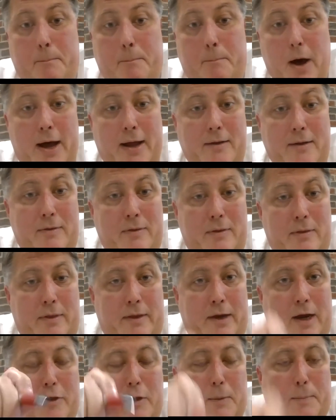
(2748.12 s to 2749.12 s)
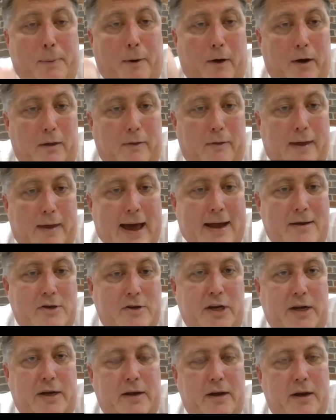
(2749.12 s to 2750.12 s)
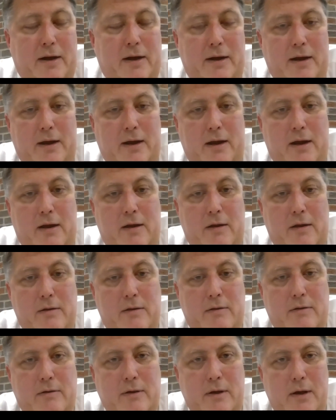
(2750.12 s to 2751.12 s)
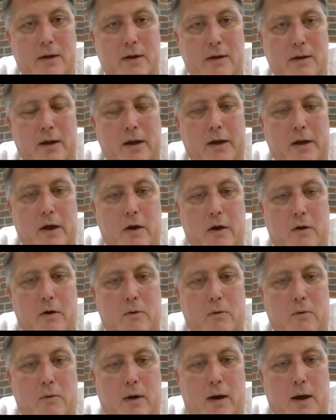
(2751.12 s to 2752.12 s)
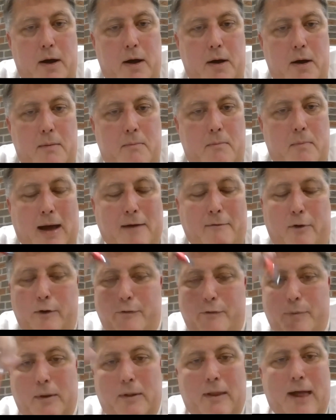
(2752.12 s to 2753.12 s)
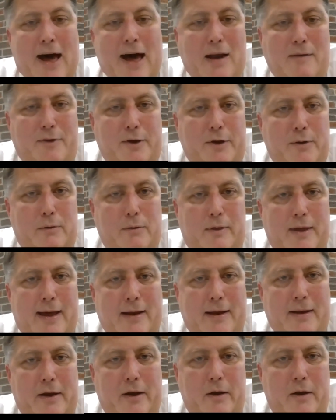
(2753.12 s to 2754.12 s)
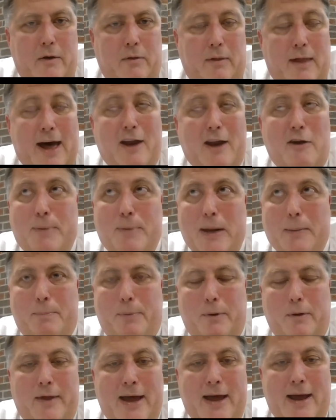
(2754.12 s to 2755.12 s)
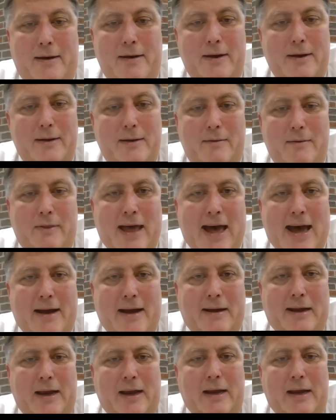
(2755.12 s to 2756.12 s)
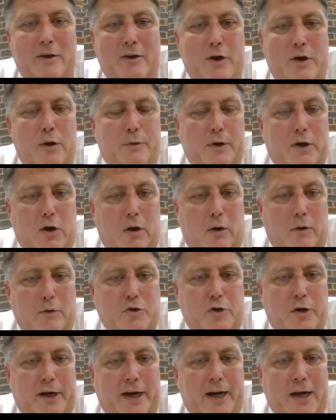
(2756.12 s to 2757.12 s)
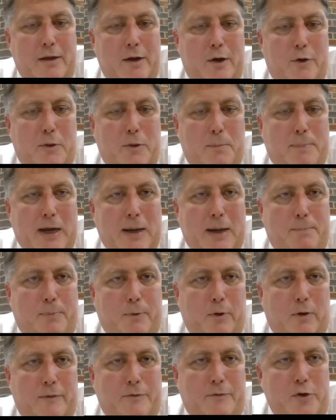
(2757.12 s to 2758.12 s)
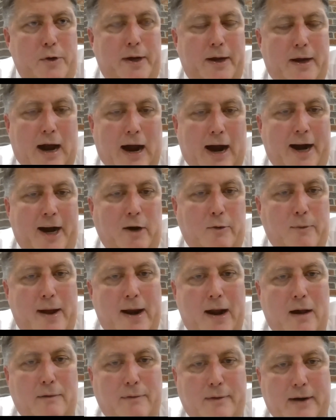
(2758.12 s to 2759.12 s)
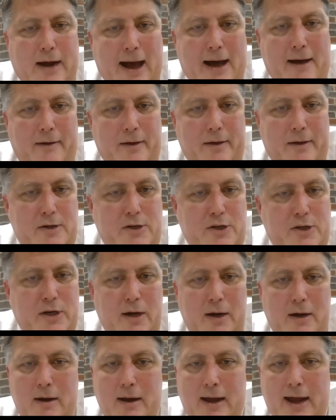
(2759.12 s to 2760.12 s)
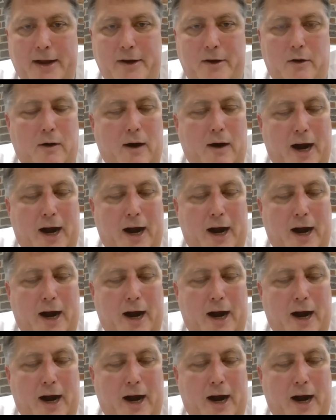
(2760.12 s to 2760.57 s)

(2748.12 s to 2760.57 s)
But the other part of that, Gina, is, I've heard from a lot of you that, a lot of people that getting to know the culture, getting to know the people, if you get hired right out of college and you're